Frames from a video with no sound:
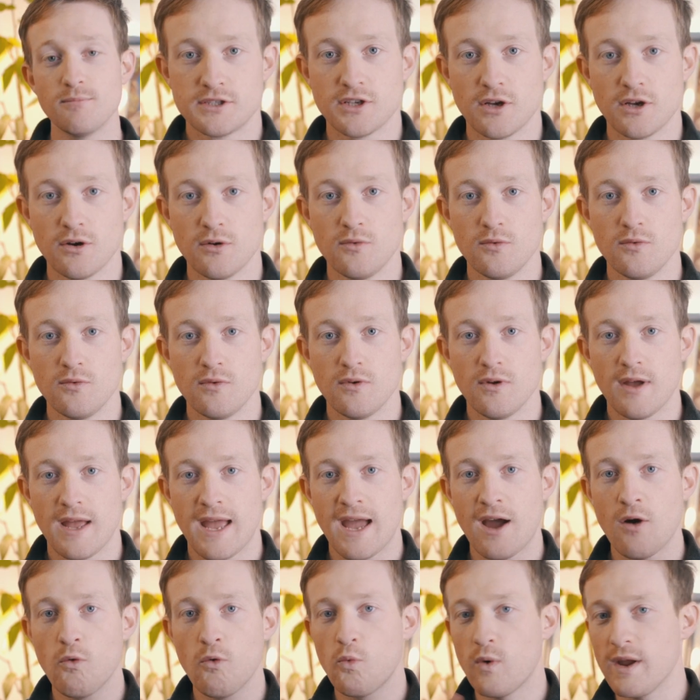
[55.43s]
So
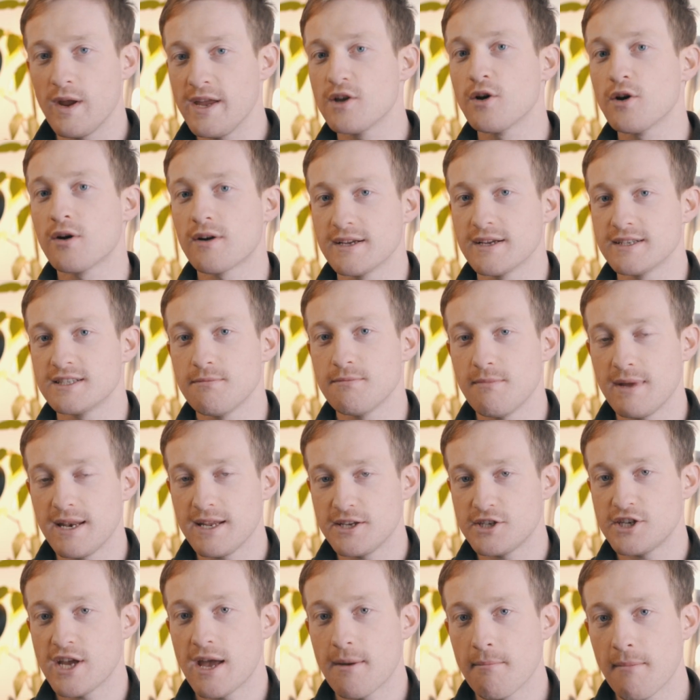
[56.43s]
how we got into
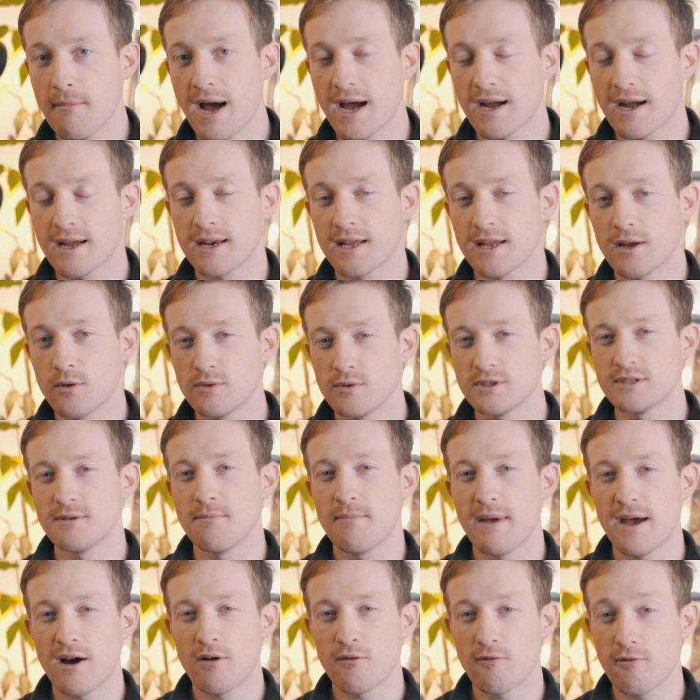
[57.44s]
ManyChat marketing was
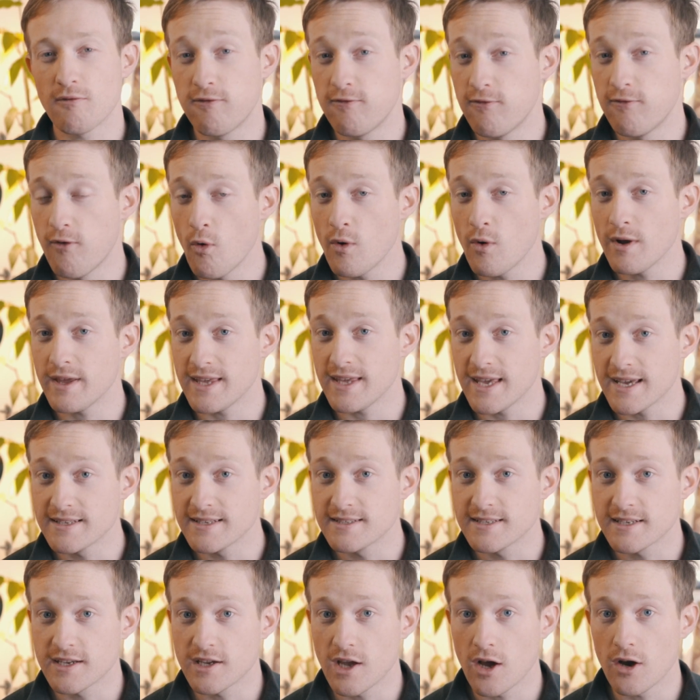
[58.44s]
about 4
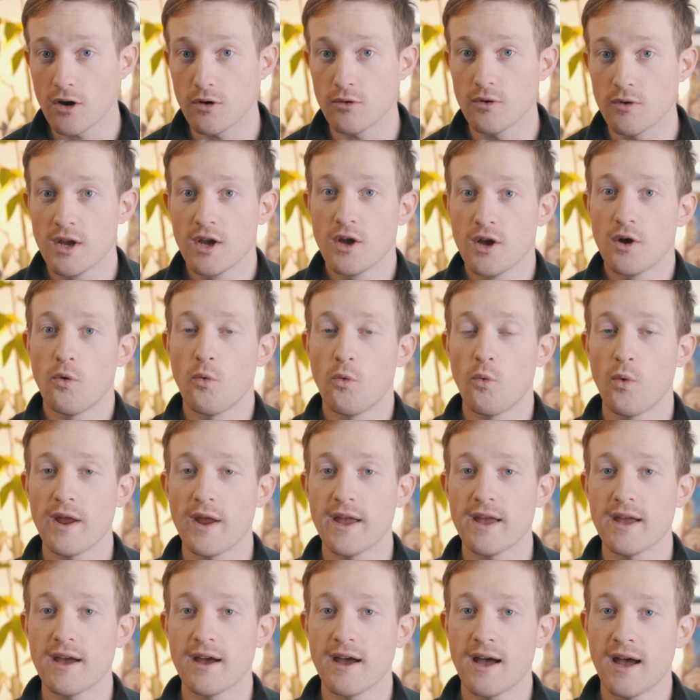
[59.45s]
years ago,
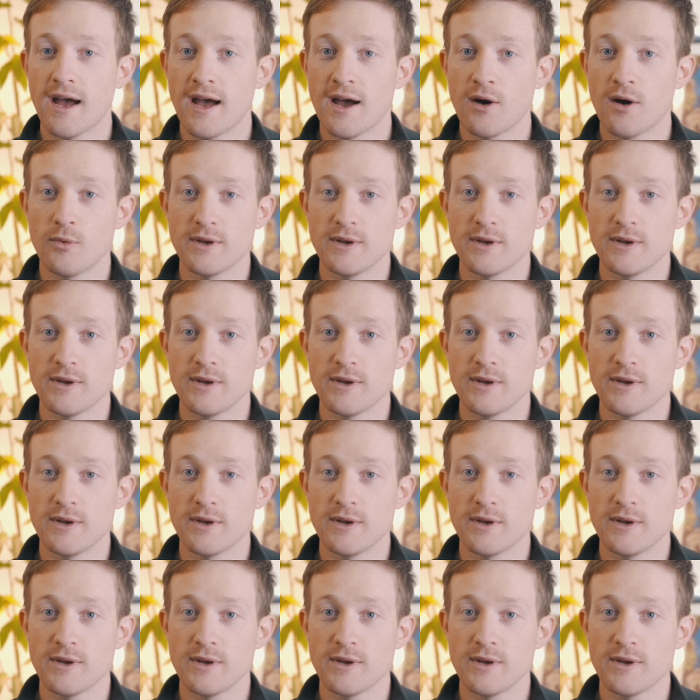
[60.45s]
where